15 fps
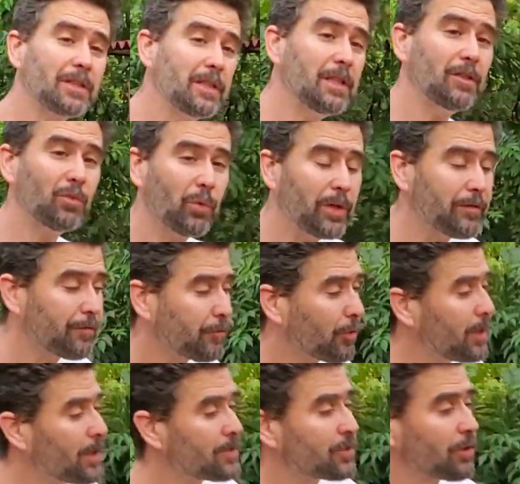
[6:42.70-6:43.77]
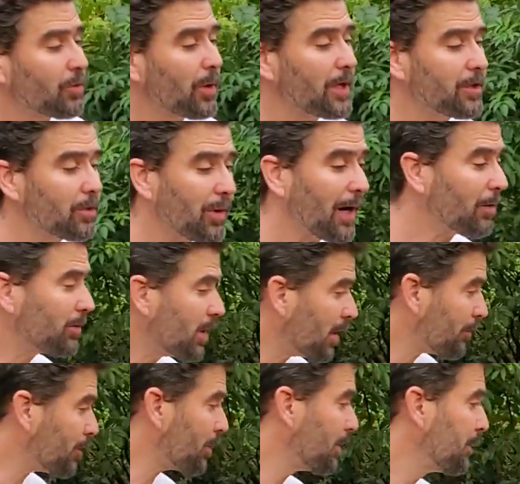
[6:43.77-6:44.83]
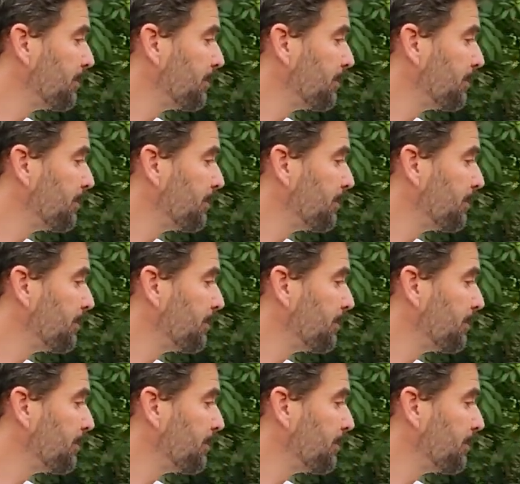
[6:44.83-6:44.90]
neat and weed free. It's a great ground cover.